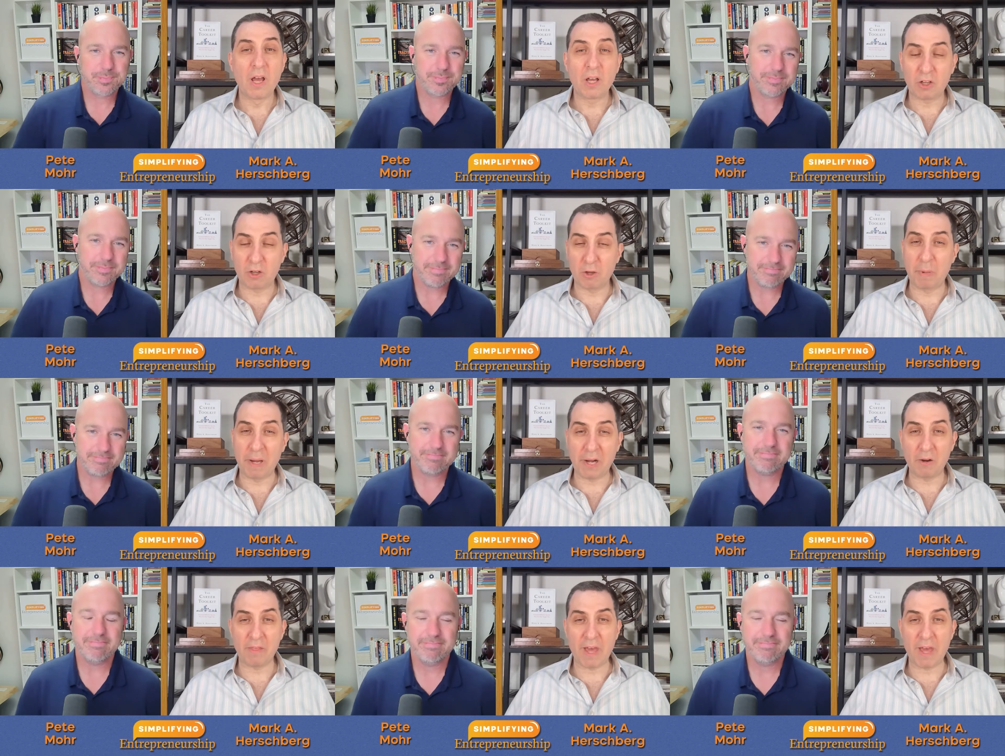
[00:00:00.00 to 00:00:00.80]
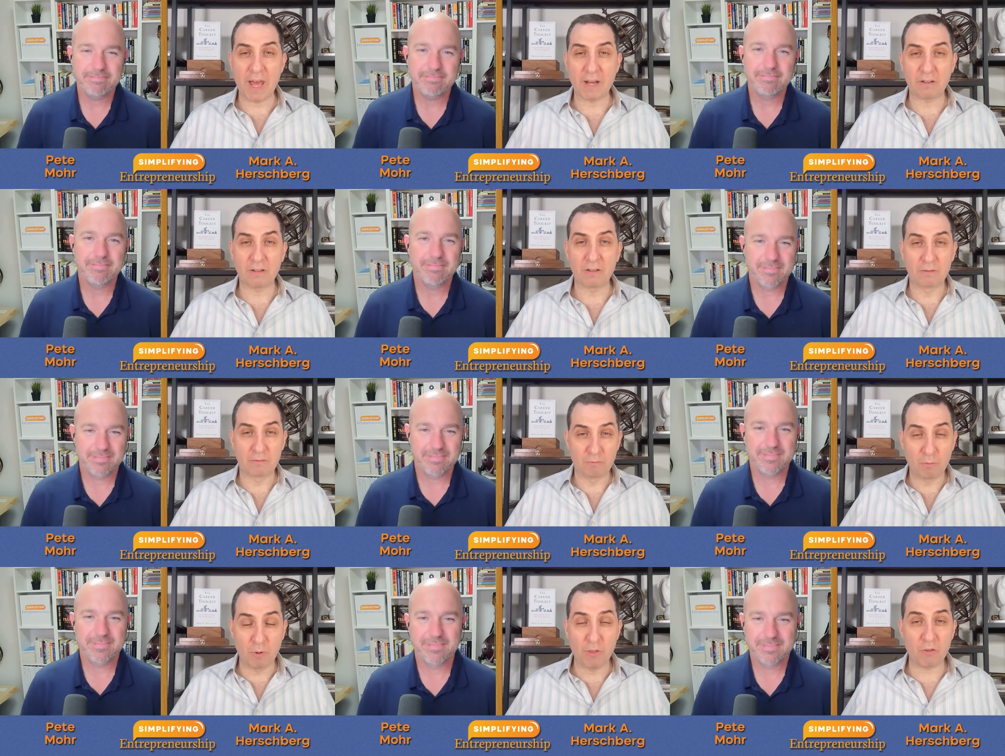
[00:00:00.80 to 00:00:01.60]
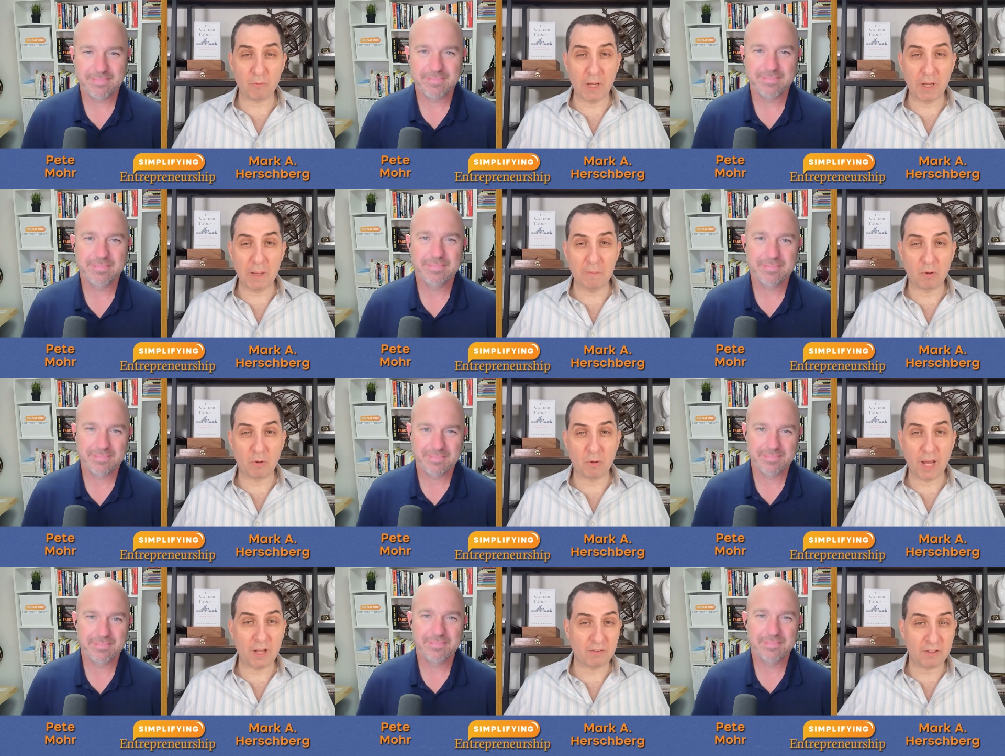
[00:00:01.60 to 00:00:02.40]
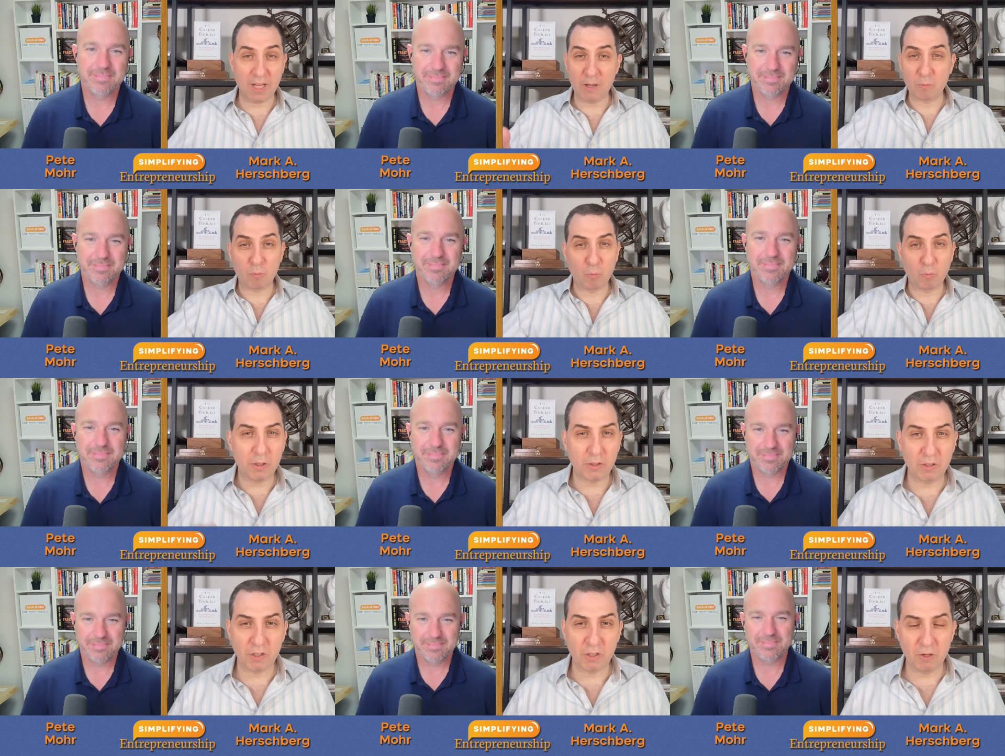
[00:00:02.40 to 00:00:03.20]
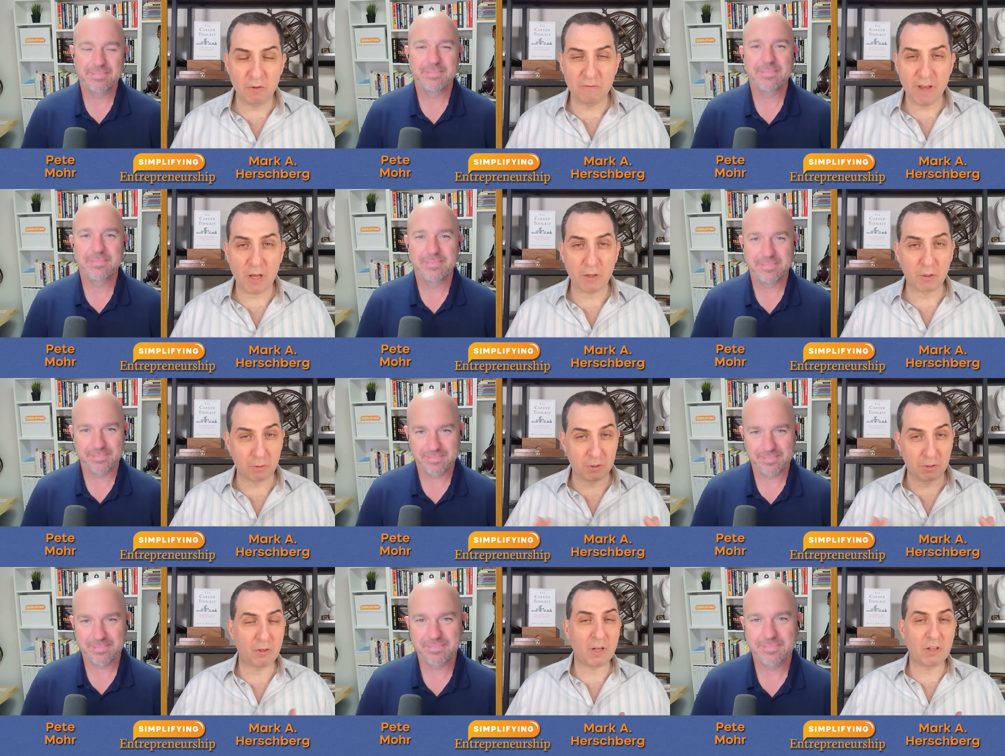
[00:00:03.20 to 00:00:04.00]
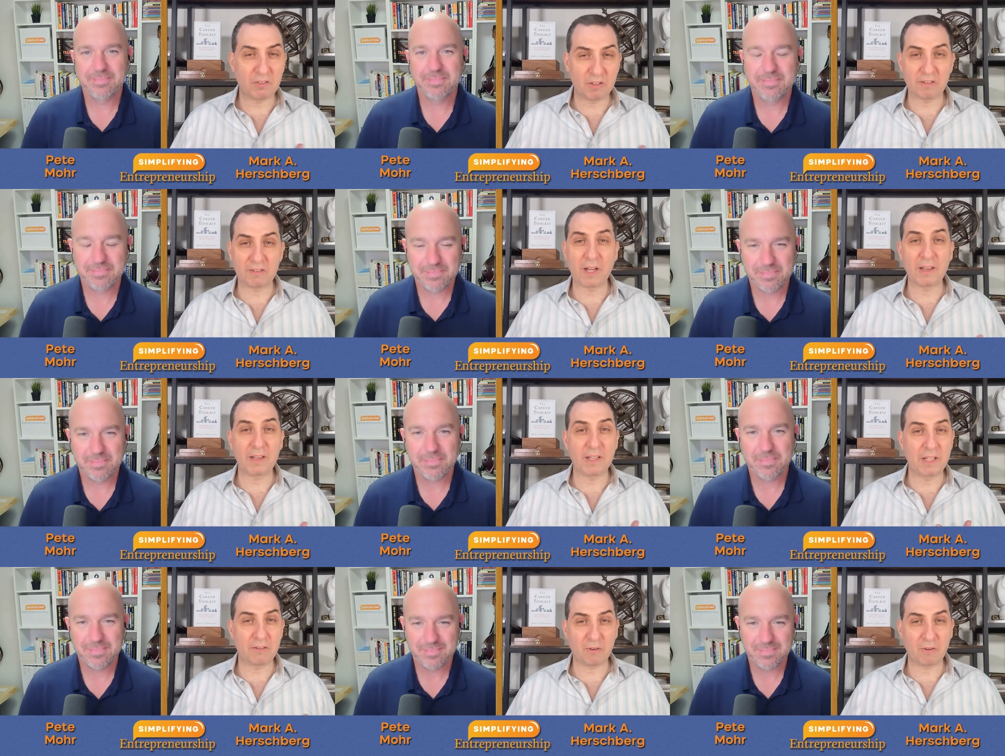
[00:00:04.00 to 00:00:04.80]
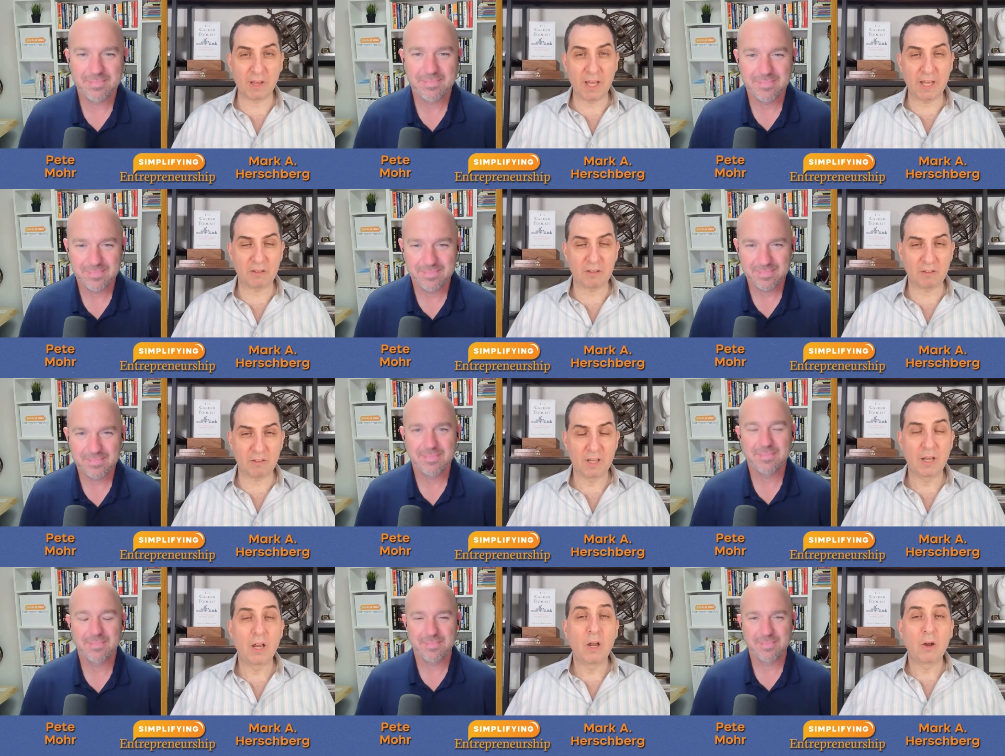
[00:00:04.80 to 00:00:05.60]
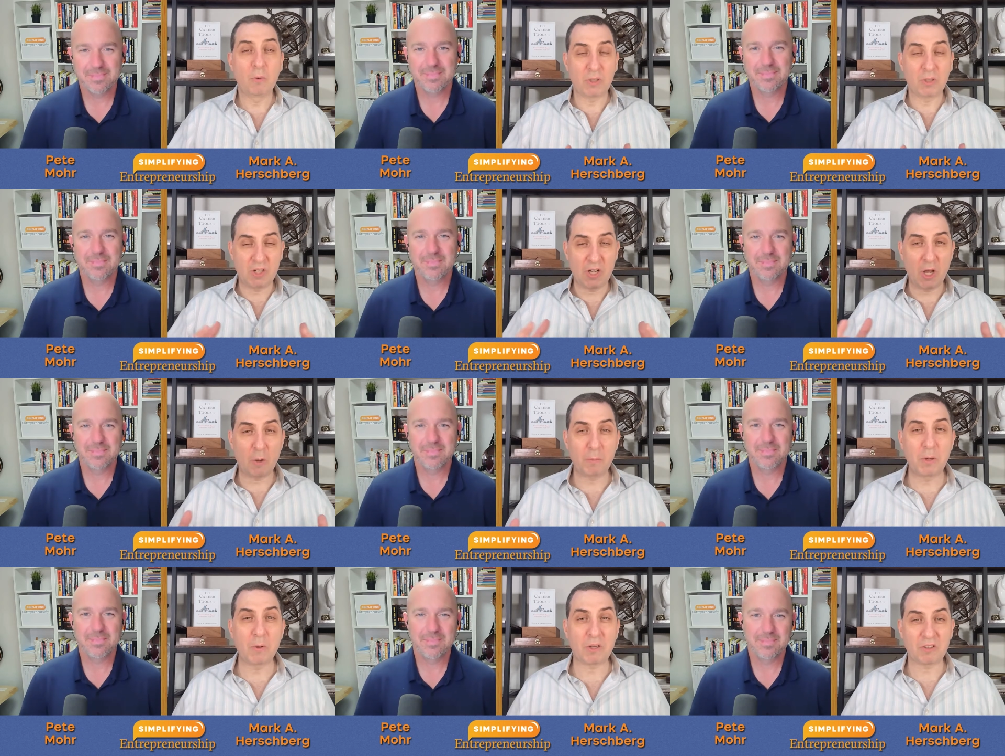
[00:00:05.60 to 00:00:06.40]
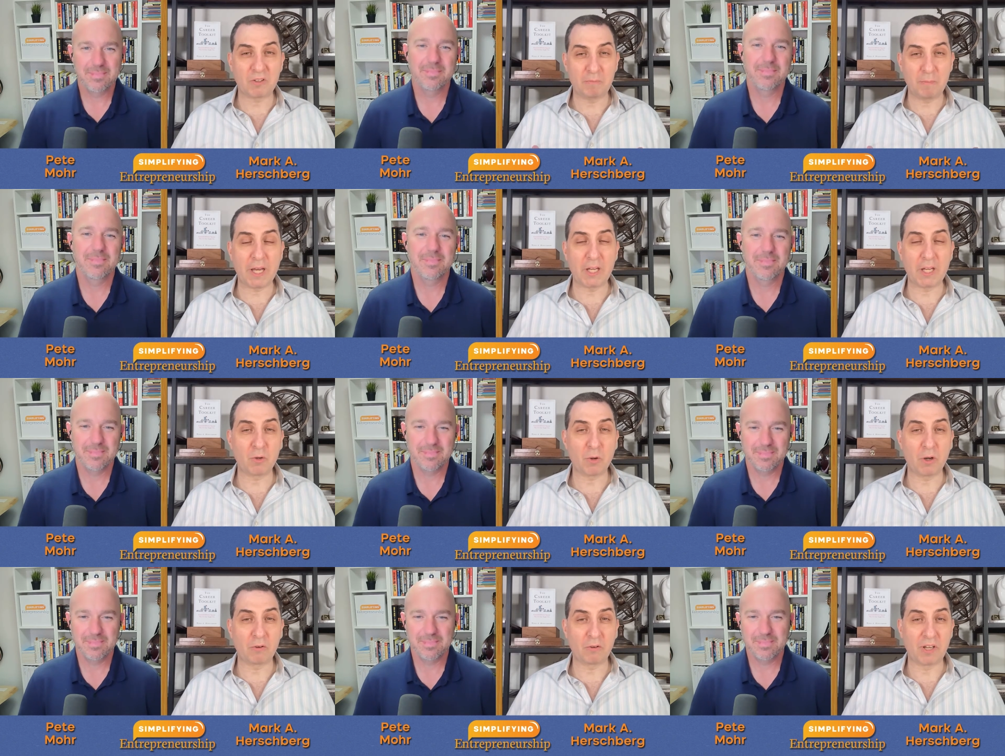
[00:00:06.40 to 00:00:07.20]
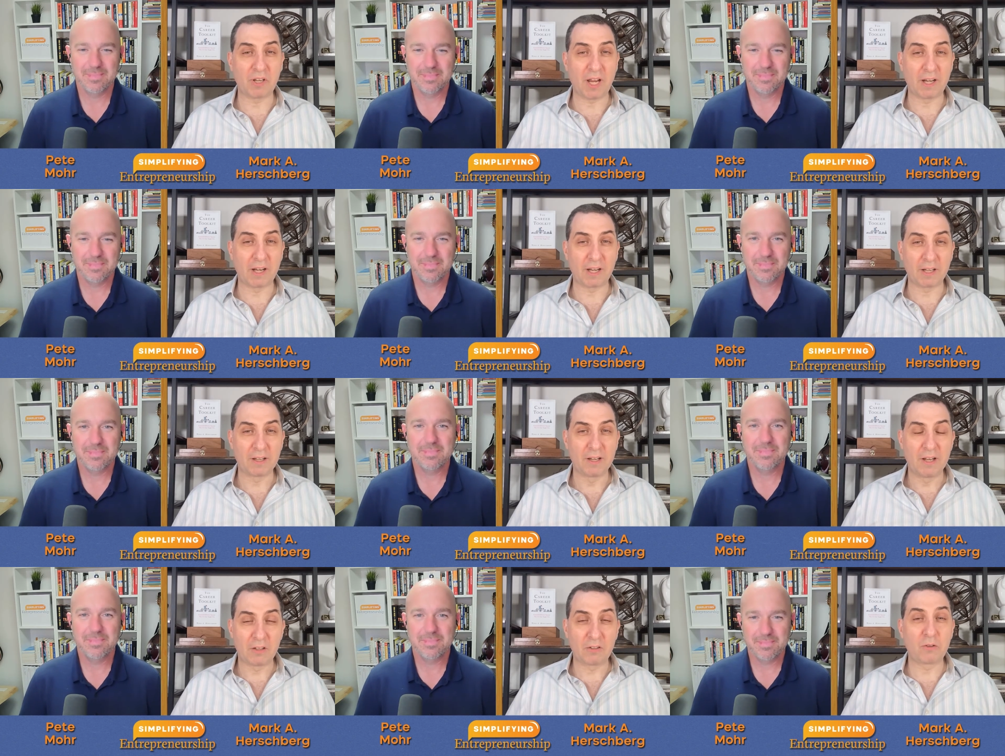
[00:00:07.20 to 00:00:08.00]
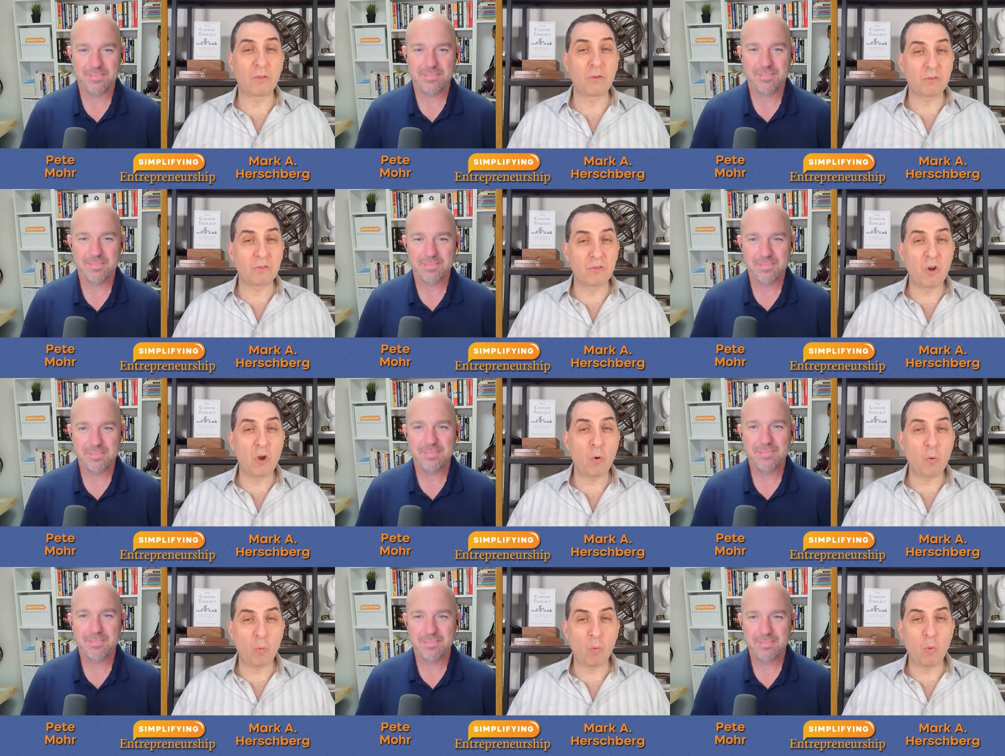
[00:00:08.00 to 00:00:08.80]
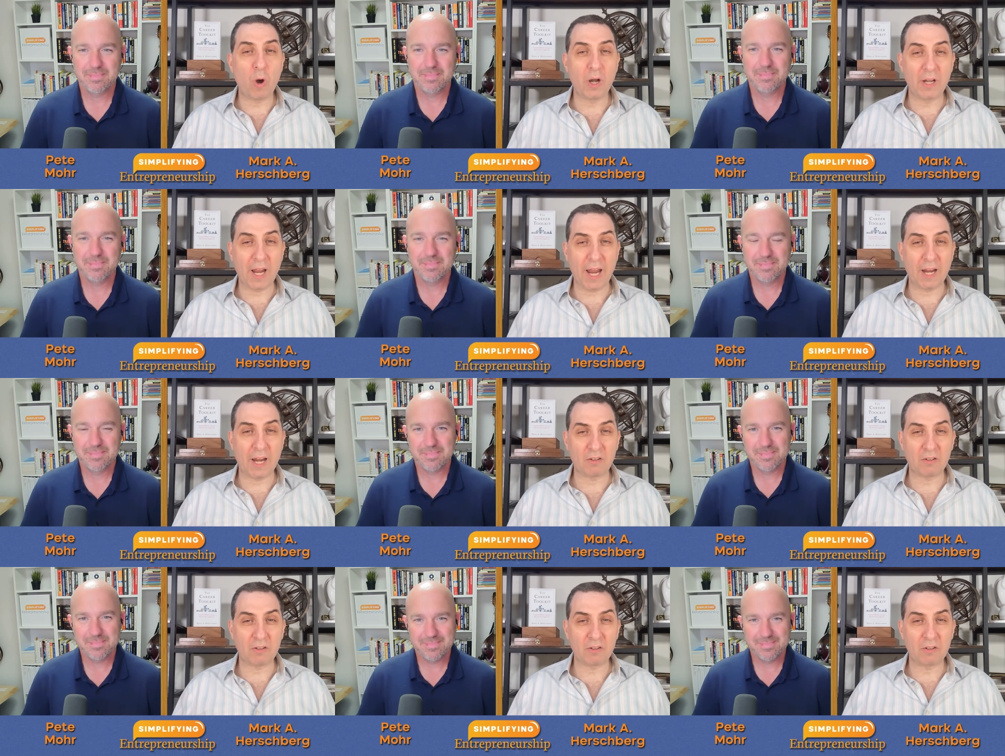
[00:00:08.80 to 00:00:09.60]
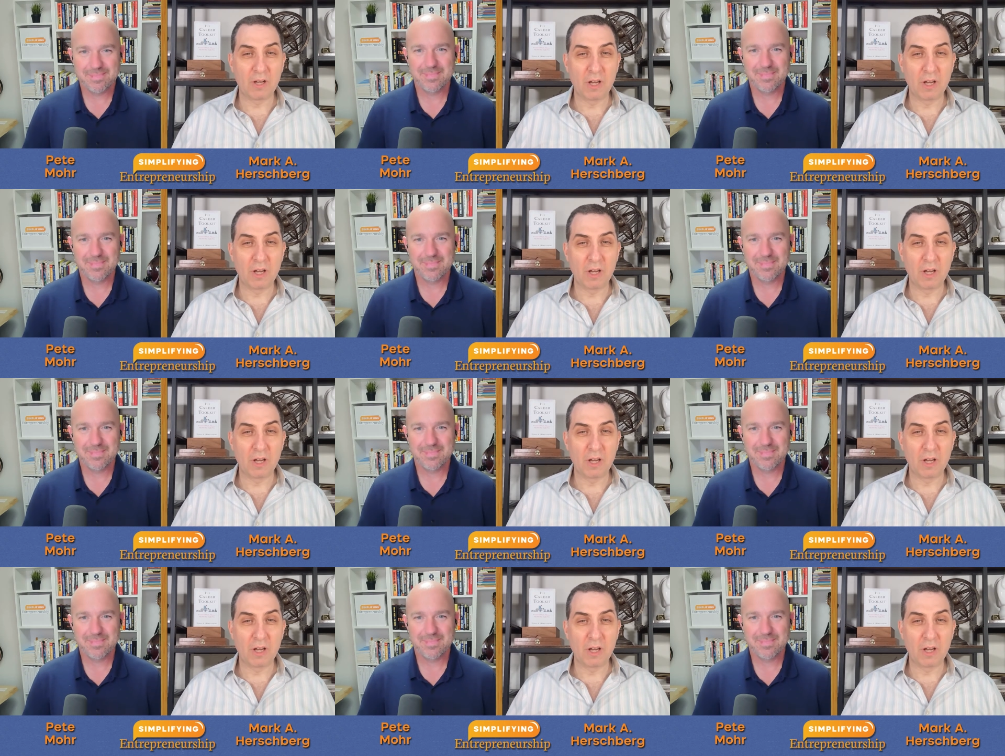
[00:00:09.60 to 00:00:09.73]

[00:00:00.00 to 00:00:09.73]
Speaker 1: Compare that with other people and ask, hey, what do you value? And you're going to see slightly different lists, which can help you expand your understanding. So there's no one answer